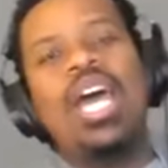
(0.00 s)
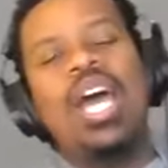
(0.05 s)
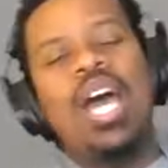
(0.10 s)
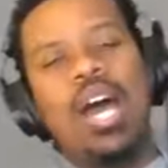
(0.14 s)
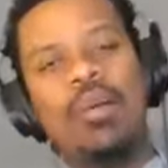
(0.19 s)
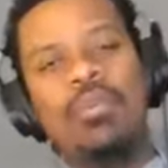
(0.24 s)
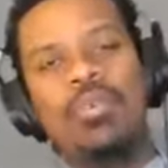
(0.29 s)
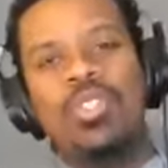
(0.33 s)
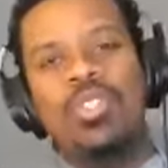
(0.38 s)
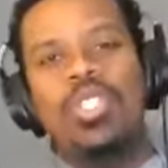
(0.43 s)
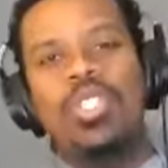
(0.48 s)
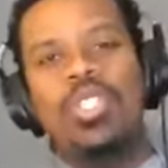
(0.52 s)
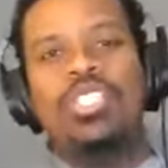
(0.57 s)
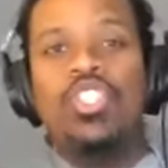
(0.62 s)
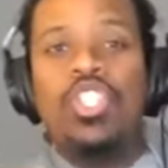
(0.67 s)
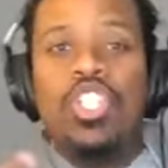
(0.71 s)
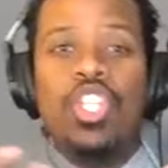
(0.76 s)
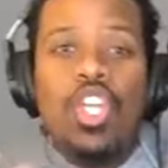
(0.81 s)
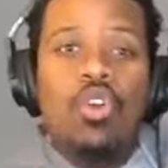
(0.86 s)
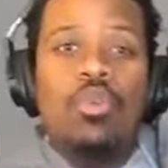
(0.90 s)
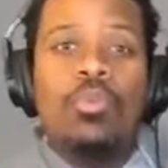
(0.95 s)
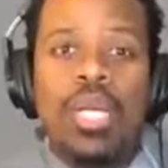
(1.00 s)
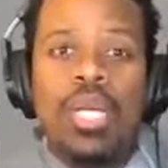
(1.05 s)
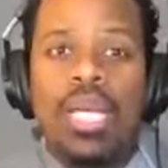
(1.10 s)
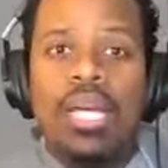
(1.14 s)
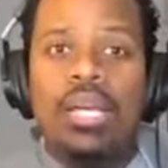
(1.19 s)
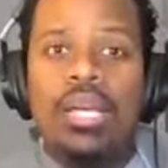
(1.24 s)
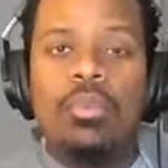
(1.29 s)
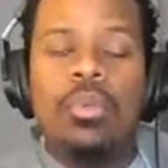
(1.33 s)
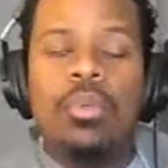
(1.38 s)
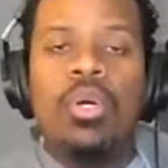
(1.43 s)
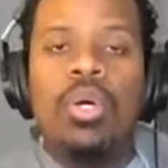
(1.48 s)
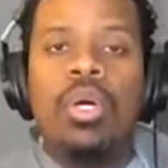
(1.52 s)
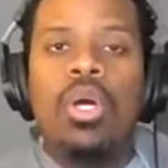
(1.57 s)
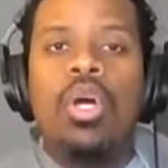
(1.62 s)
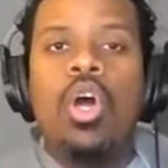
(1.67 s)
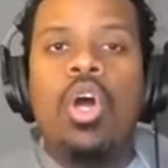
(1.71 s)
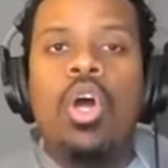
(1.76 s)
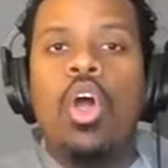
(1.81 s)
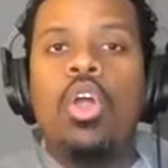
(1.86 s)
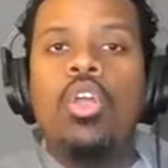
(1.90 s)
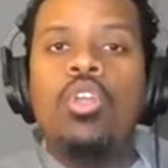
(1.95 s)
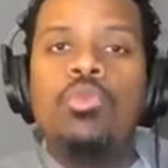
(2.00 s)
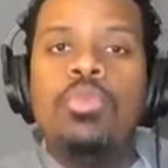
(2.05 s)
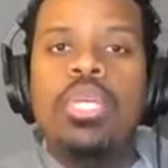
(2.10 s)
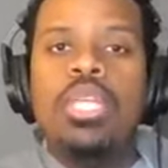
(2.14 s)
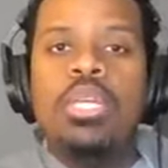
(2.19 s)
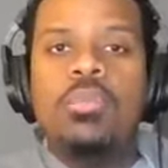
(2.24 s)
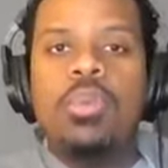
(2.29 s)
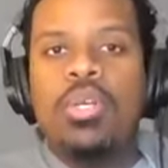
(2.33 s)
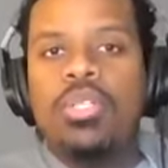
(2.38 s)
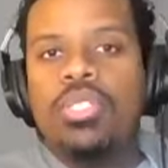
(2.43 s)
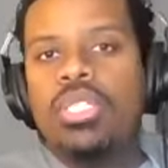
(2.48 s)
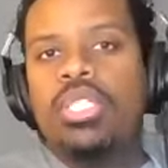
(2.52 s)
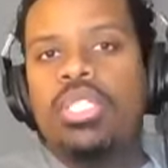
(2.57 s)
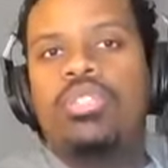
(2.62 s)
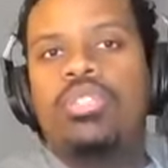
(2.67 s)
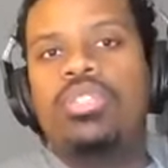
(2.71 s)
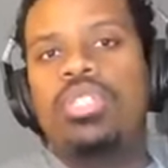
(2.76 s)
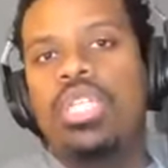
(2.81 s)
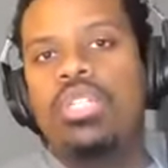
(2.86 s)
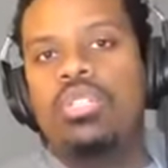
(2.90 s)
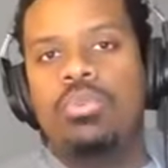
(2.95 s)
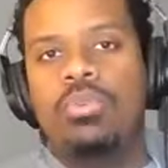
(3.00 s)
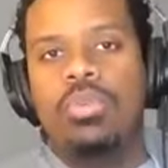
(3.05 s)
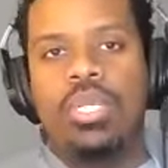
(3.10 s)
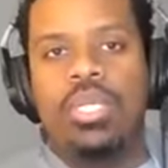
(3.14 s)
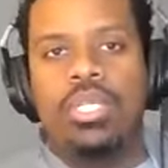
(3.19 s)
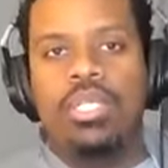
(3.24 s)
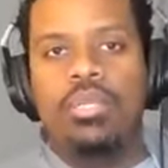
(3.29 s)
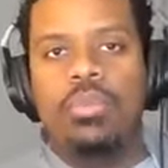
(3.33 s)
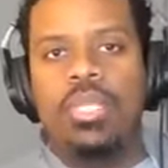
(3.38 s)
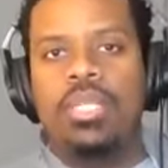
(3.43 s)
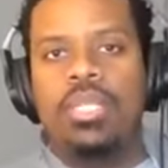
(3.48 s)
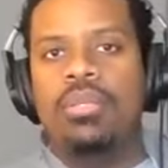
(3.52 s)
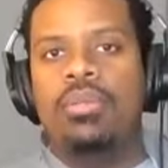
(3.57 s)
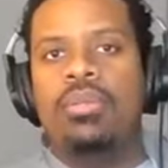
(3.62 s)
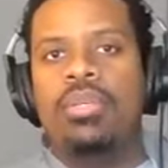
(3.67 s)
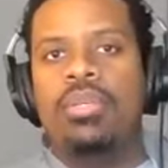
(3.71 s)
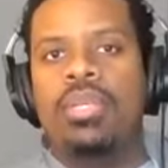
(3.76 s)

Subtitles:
I'm going to do this. You get to hold them accountable. Are you being the person that you said you wanted to be?